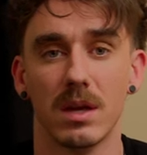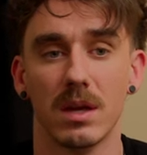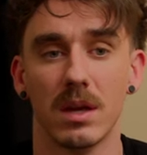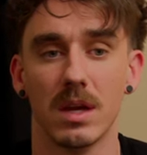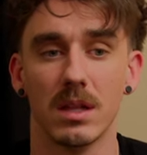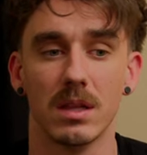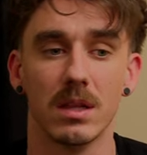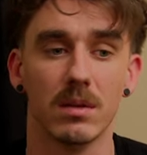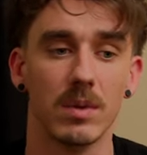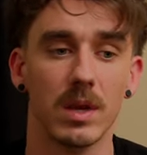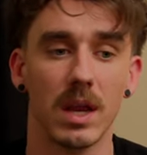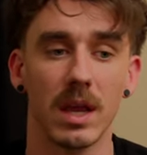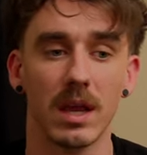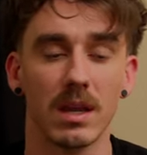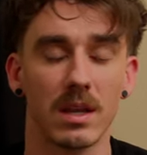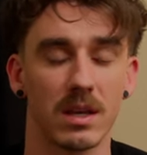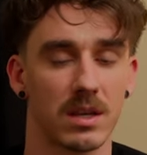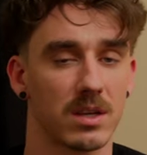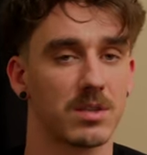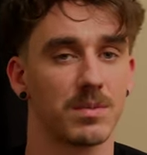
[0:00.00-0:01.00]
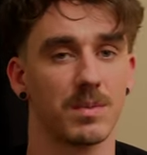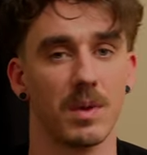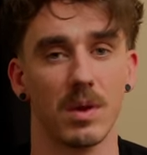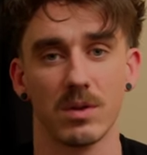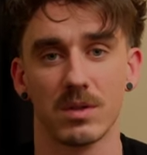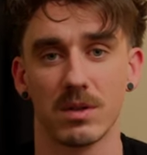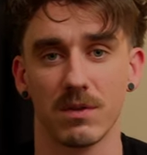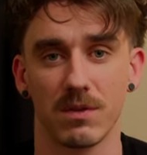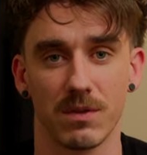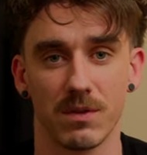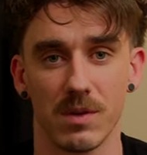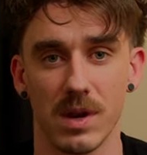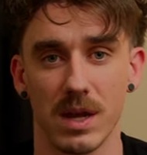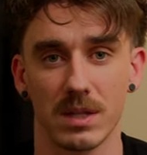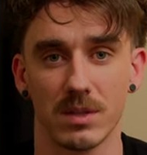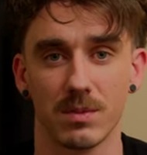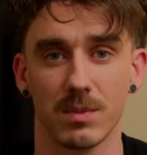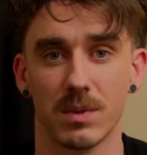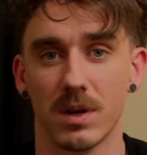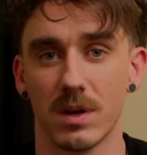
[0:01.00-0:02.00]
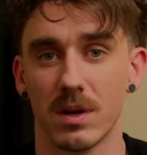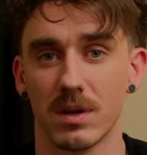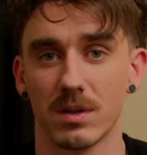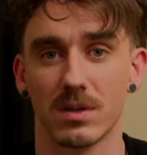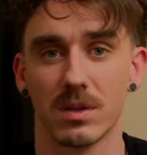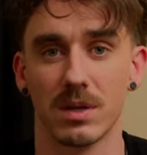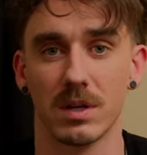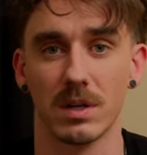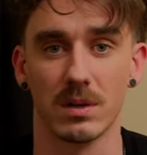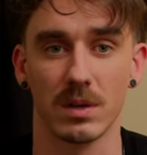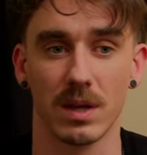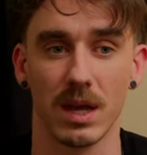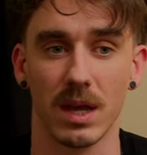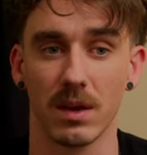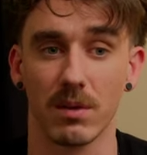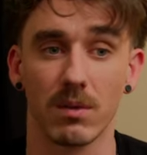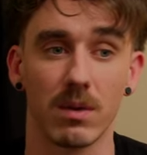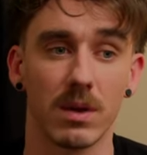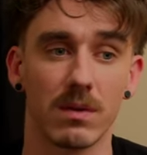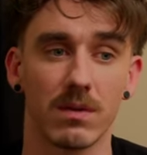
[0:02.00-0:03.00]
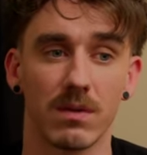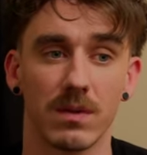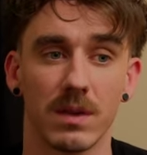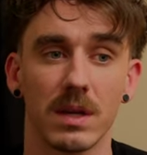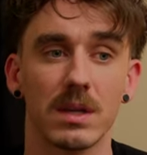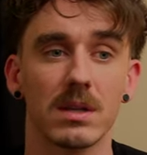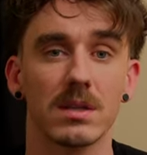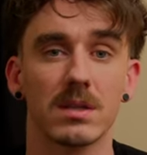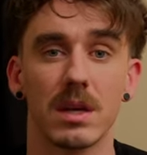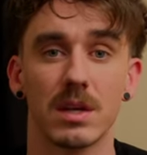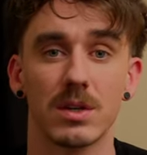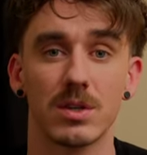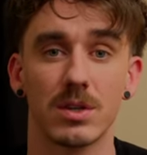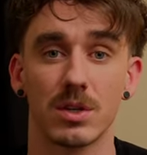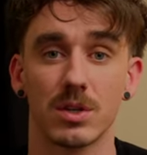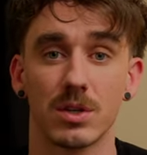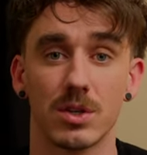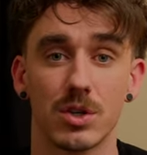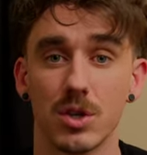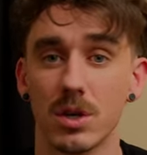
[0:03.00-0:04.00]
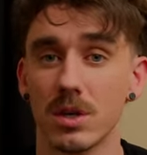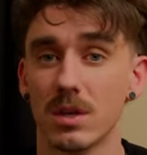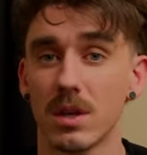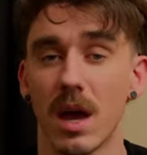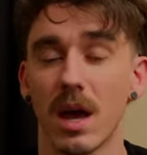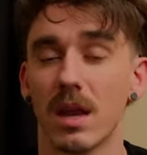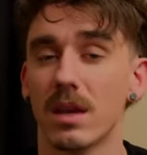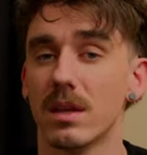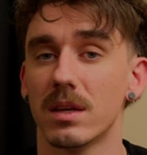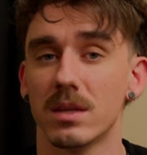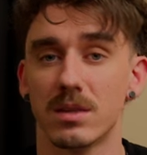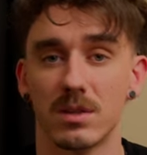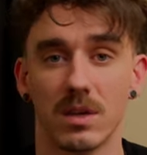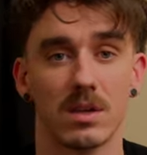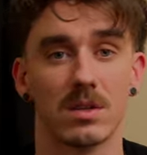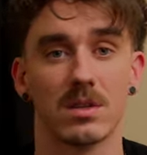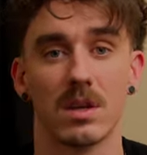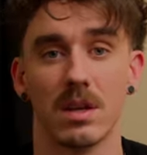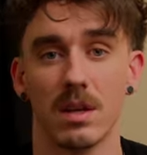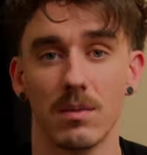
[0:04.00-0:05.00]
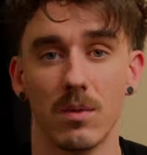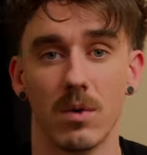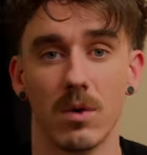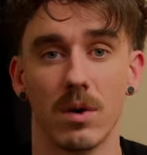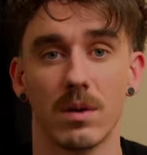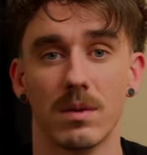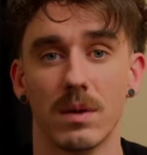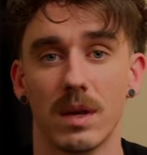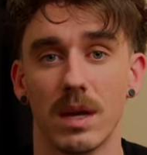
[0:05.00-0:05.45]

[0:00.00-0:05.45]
eliminating explosive threats, but also getting rid of things that just should not exist anymore.